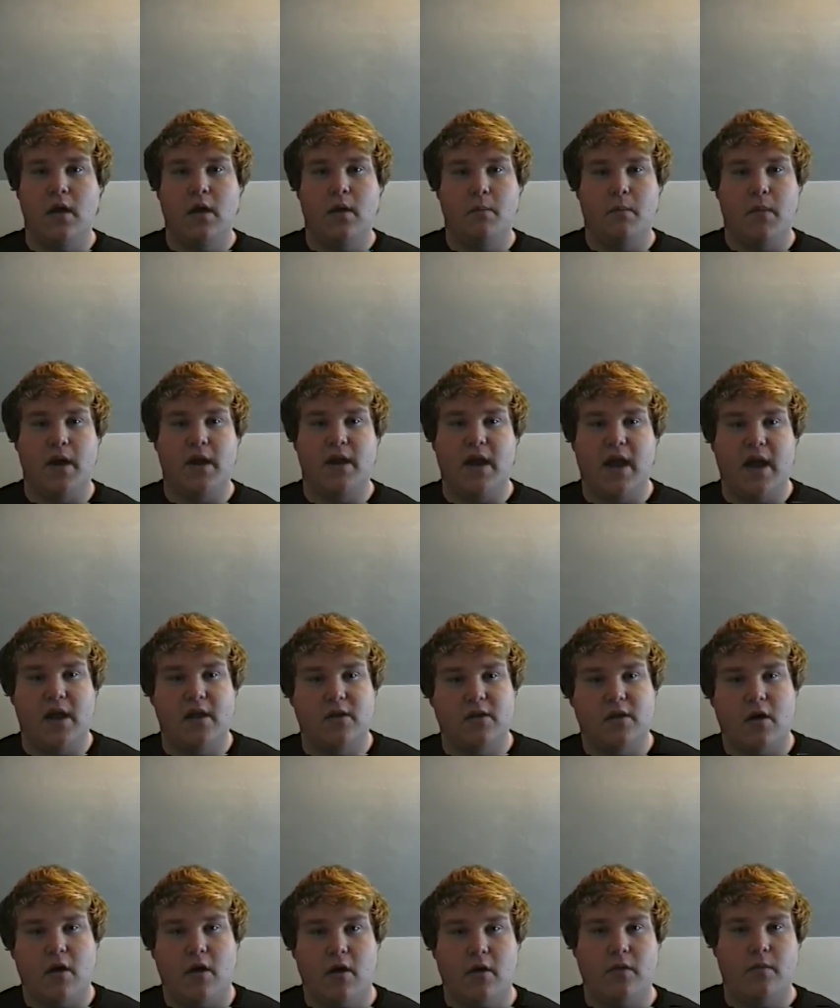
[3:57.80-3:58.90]
My dad's
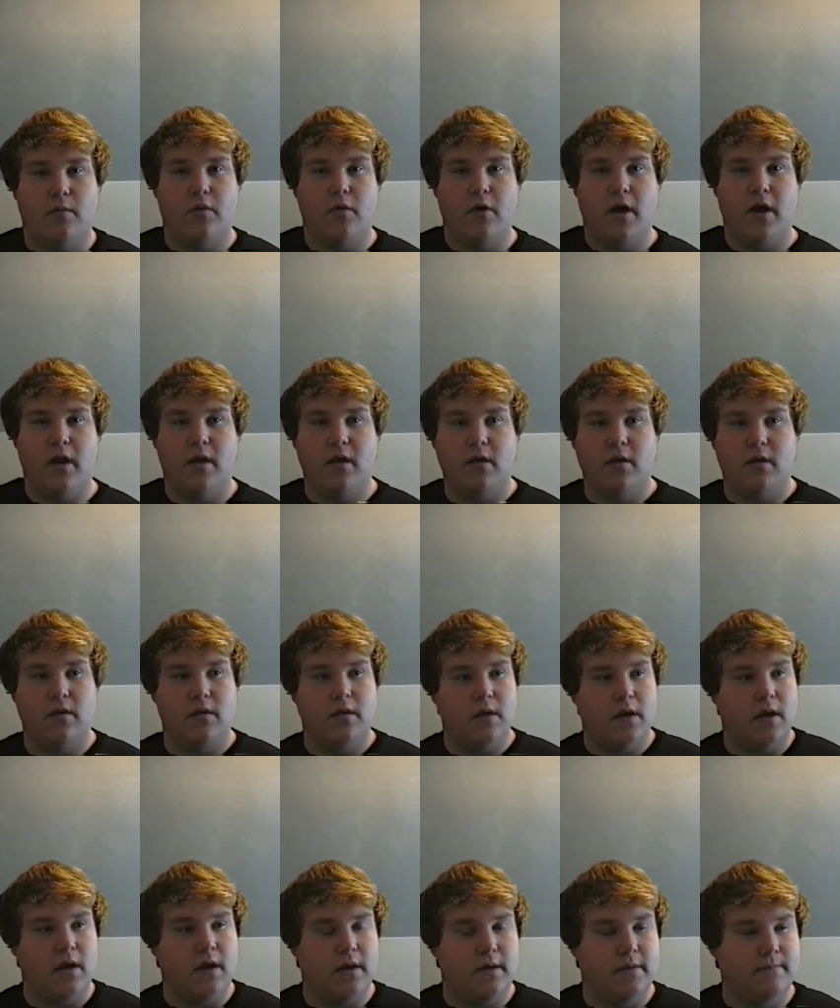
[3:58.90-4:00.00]
car, the Beretta.
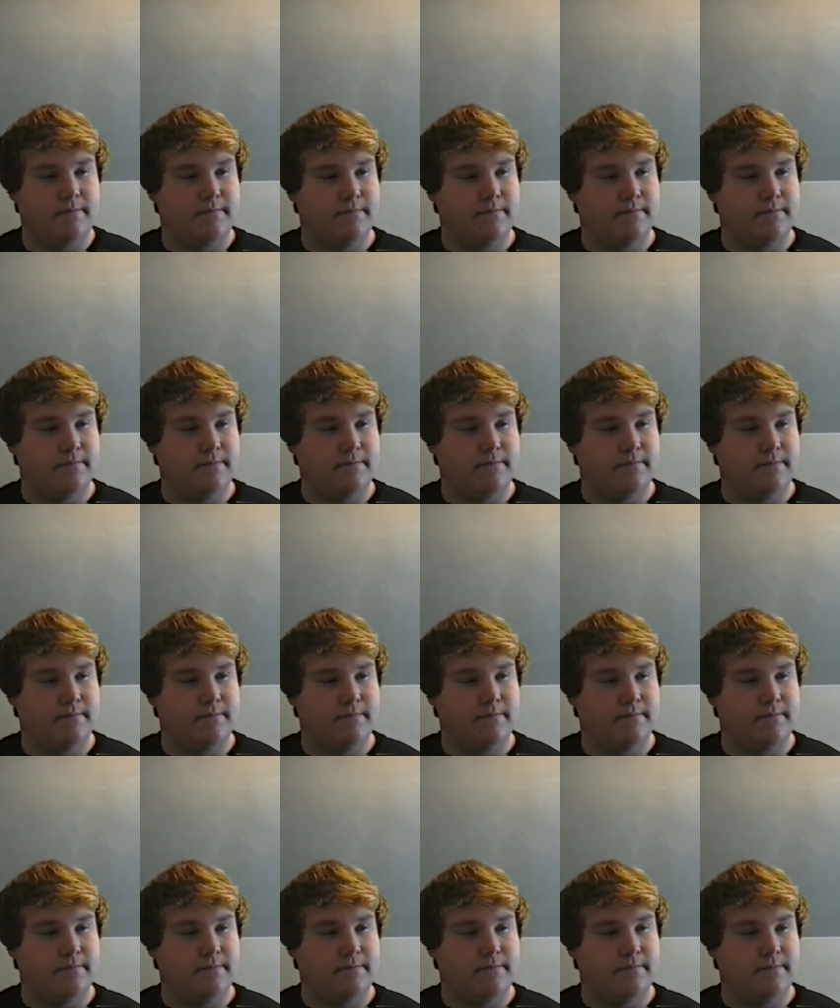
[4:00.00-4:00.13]
Uh,